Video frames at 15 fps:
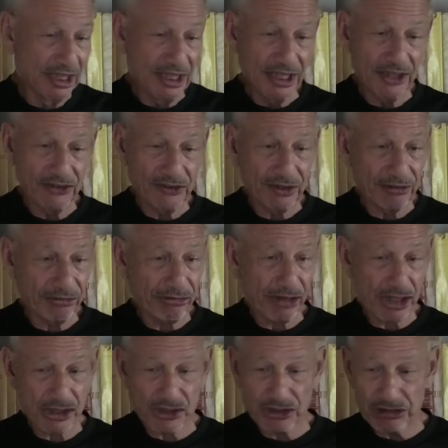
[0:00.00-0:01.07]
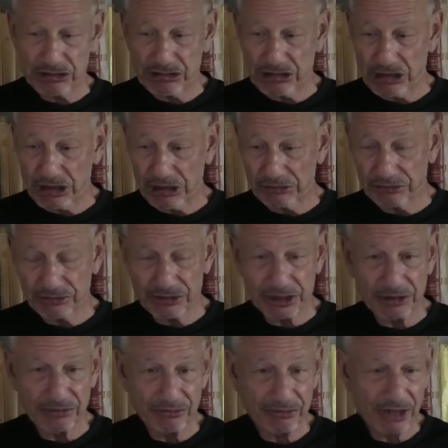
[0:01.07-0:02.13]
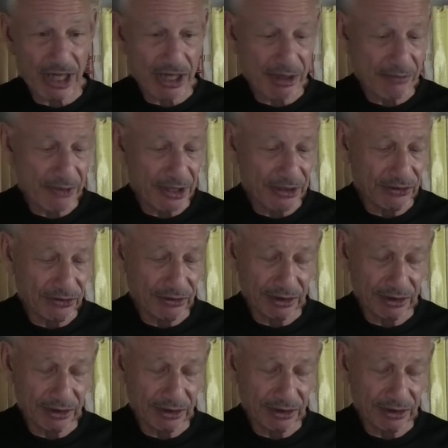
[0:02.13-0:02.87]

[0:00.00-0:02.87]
Is it a function of the environment,